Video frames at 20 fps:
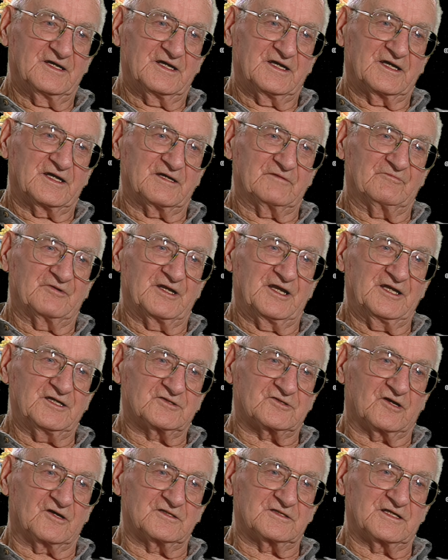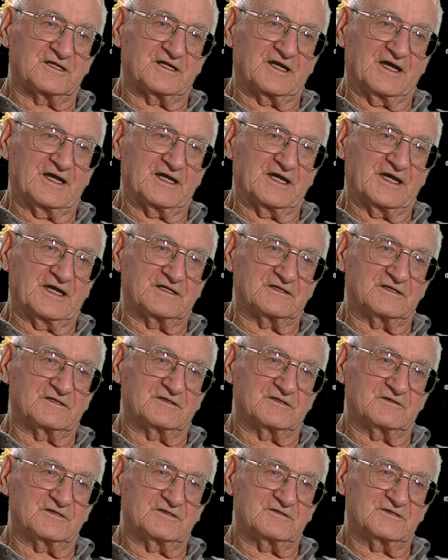And when he saw that
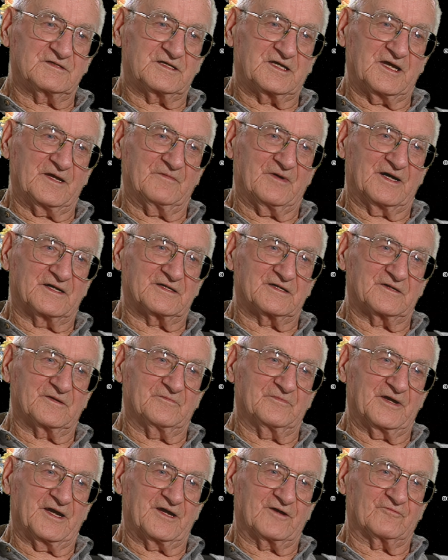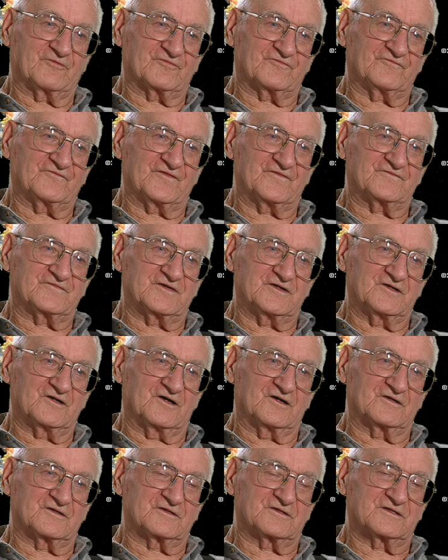I came out of the bank with
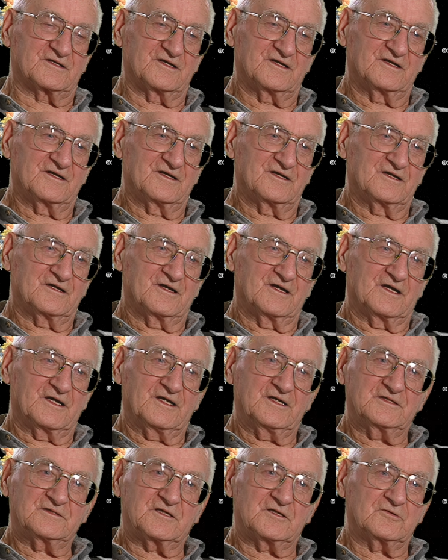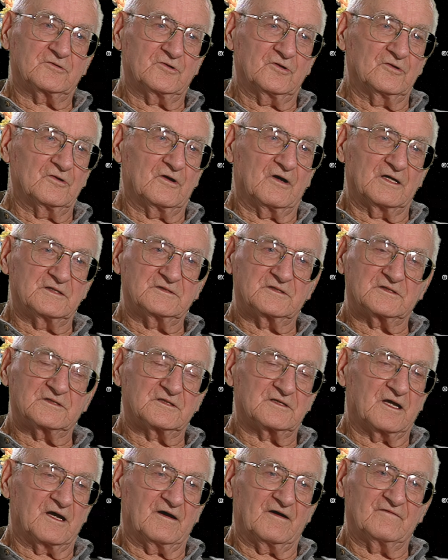$50, he said, you know, he
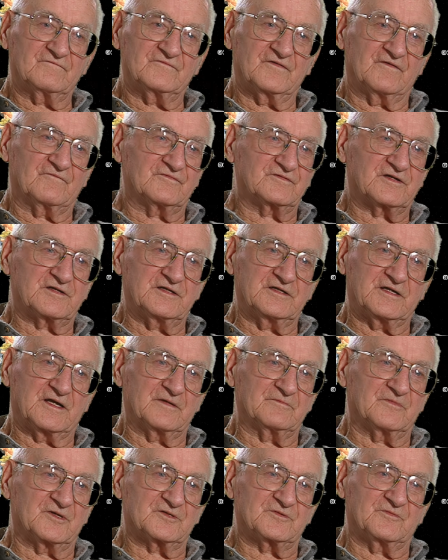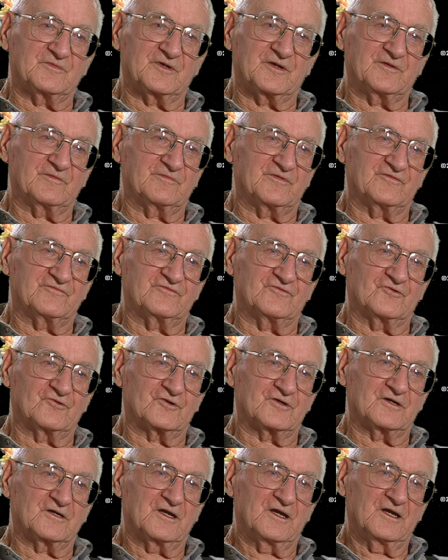says, I've never seen that much money
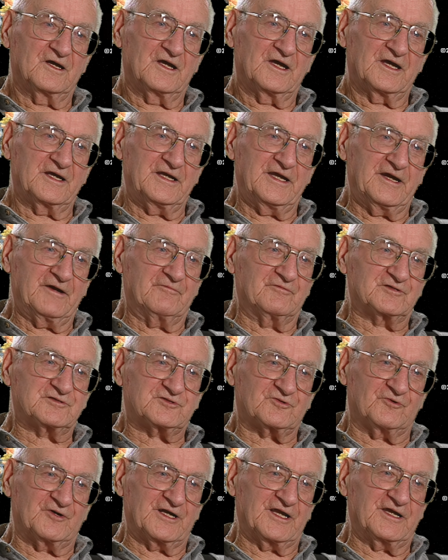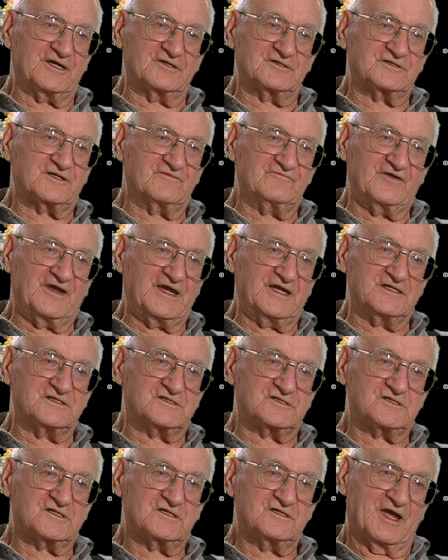before. And he was 20 years of
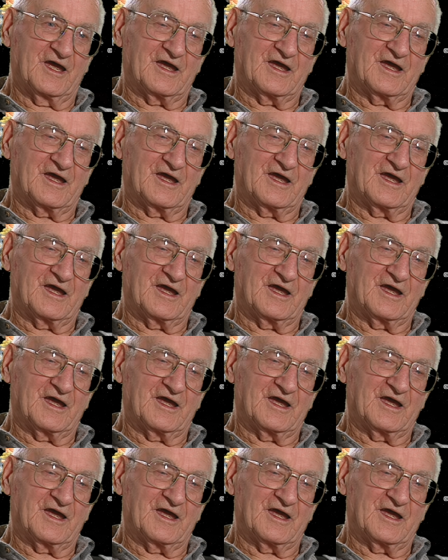age.